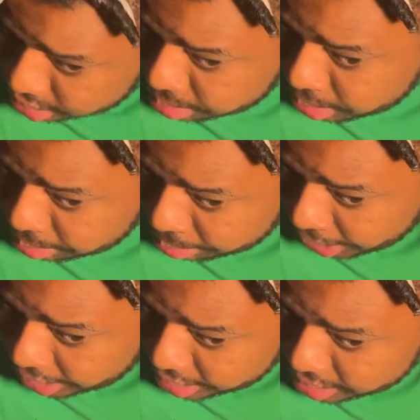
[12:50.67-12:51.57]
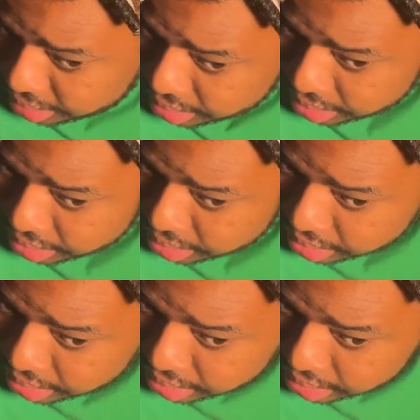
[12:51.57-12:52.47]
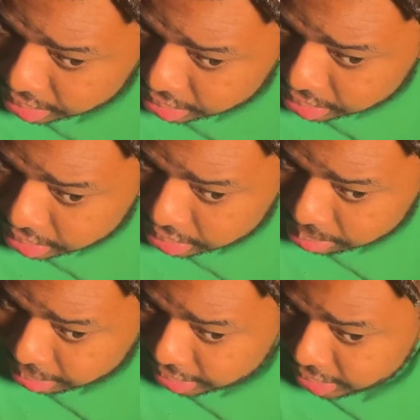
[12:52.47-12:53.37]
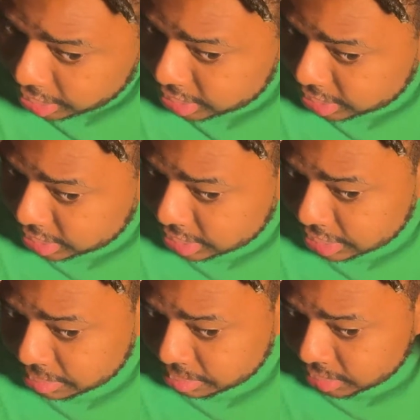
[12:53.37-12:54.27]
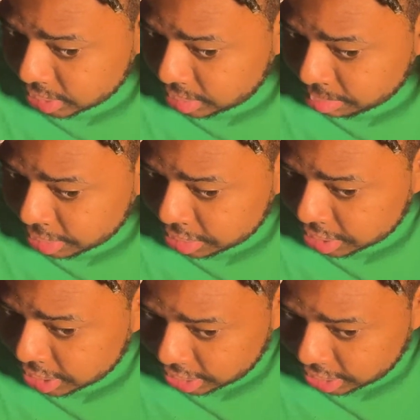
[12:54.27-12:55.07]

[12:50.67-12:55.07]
be bad. But let's see. But you see,